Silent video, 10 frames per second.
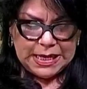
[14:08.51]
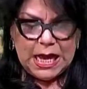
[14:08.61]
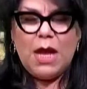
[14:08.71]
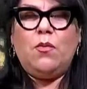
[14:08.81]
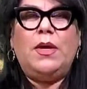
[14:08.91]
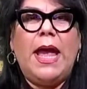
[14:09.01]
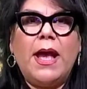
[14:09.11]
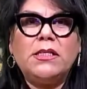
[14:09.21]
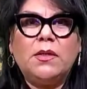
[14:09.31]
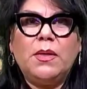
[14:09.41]
And when we
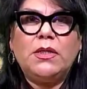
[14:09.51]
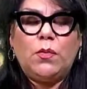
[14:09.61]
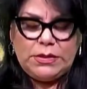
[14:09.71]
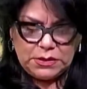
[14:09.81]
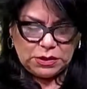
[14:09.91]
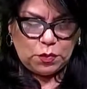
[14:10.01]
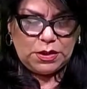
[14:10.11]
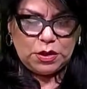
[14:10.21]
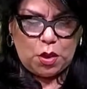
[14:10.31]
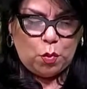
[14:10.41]
ask about the race, I just want
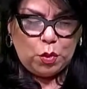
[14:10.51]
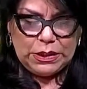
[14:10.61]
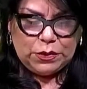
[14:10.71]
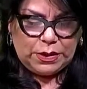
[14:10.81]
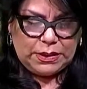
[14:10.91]
to go really quick,